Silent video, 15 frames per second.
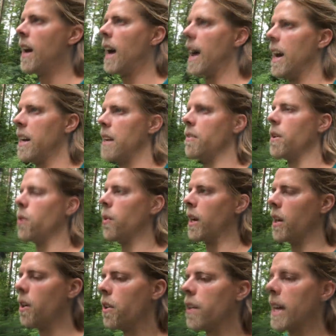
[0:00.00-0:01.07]
and have a
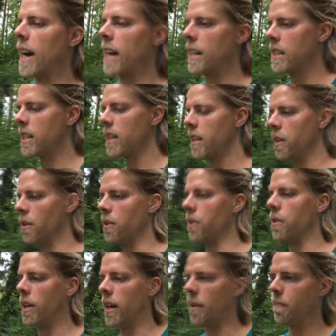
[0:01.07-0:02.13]
quick look at
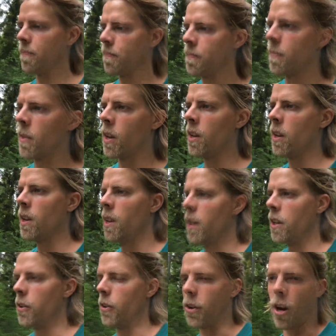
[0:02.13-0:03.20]

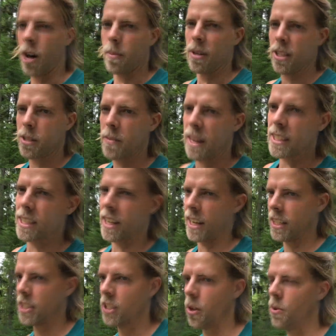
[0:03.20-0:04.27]
your garments, basically.
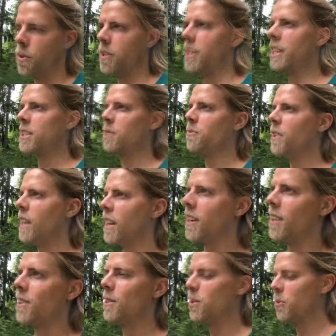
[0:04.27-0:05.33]
So doesn't feel
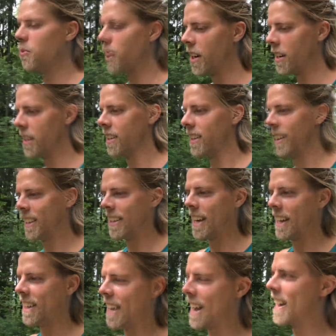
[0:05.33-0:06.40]
all too fun
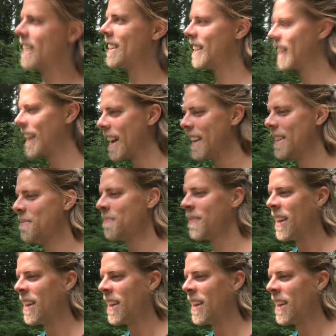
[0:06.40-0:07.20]
getting at it again.